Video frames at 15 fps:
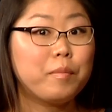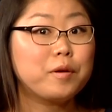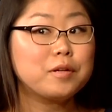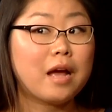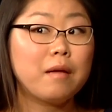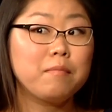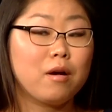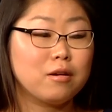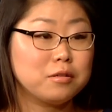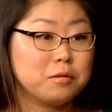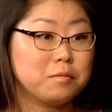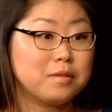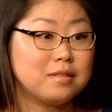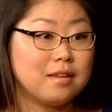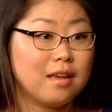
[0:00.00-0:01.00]
Well, I'm
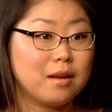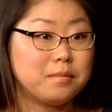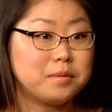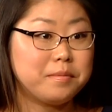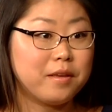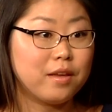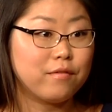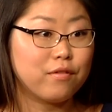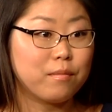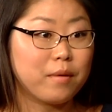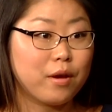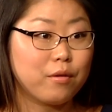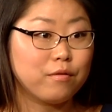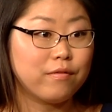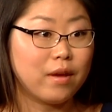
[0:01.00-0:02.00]
also, once again, I'm speaking from
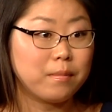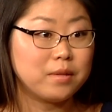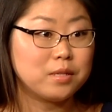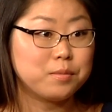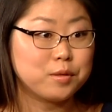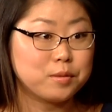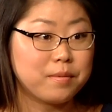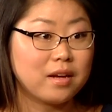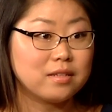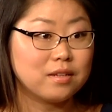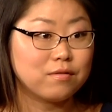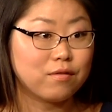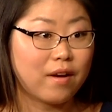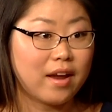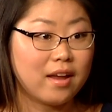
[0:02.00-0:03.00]
my own family's perspective,